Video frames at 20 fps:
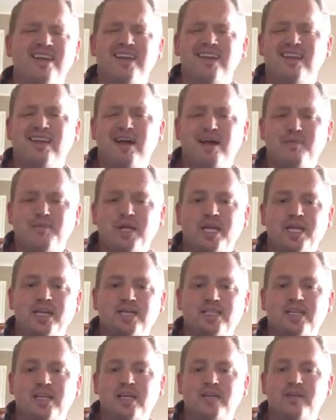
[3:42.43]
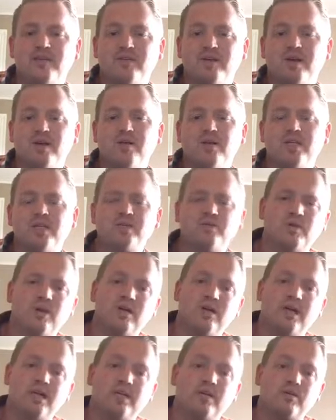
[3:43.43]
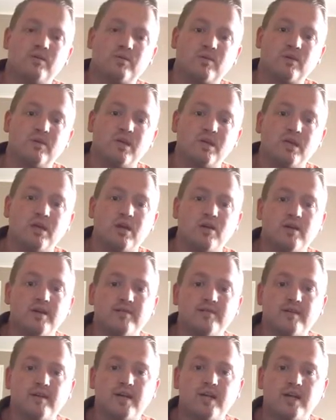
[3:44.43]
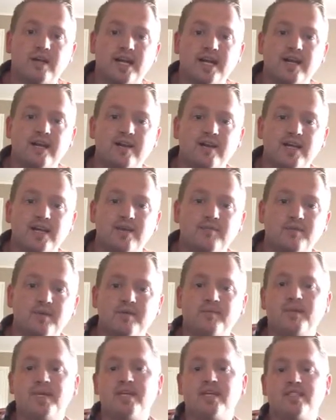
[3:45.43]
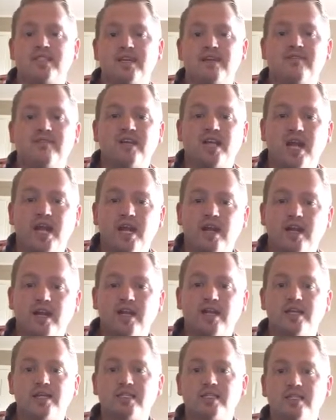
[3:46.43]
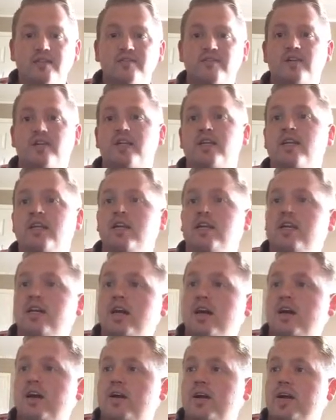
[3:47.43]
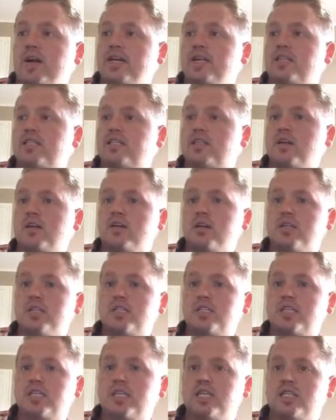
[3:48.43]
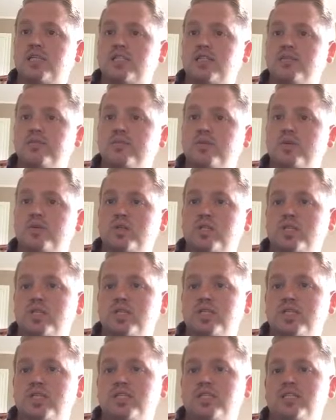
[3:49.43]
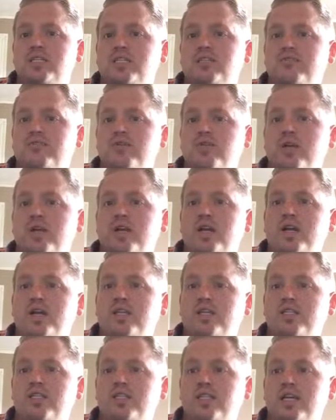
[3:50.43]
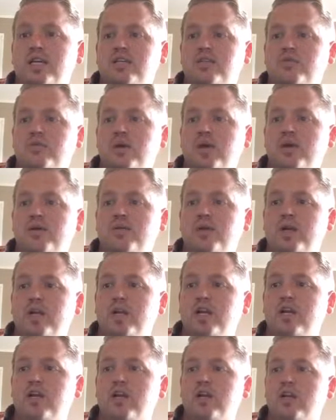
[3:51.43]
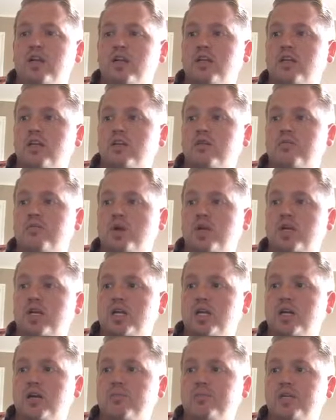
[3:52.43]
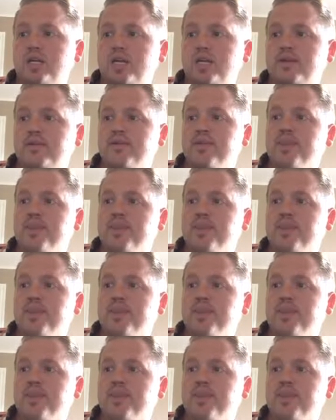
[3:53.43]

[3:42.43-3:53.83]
not because I don't know it, well, I don't really know it for your area, but because every area is different, all right? So let's get some more statistics for you because that's why we're here on a little market update.